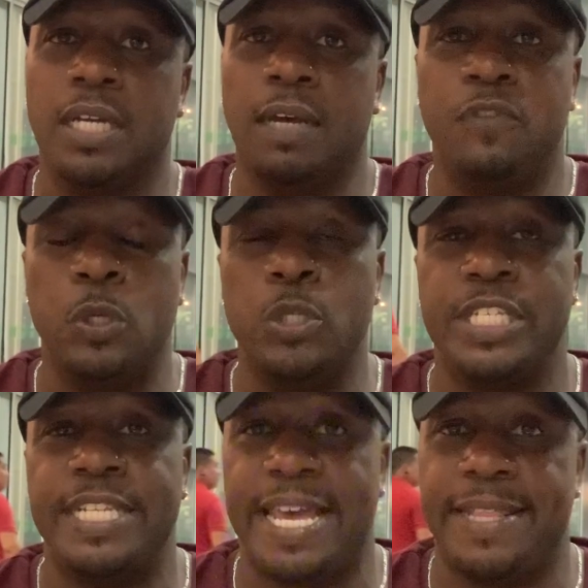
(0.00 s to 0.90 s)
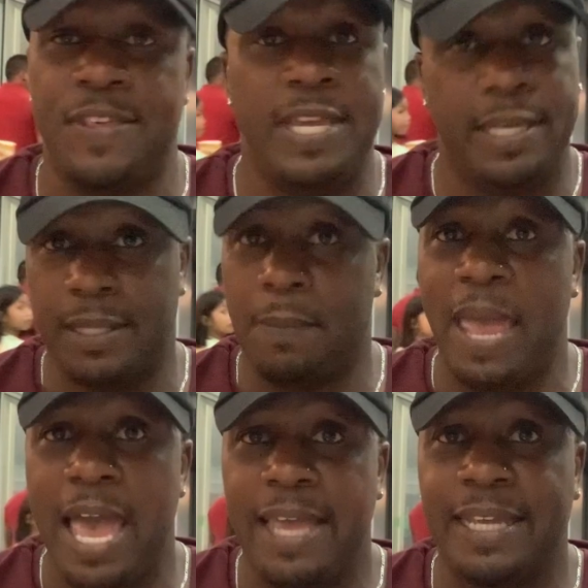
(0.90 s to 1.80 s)
of using that thing in the
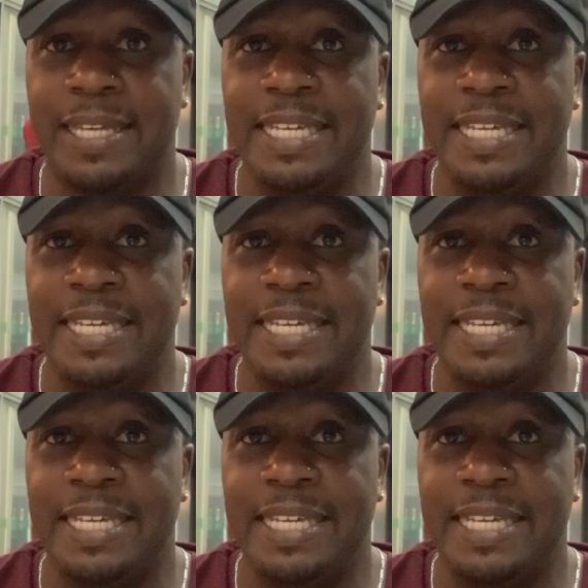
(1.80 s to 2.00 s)
back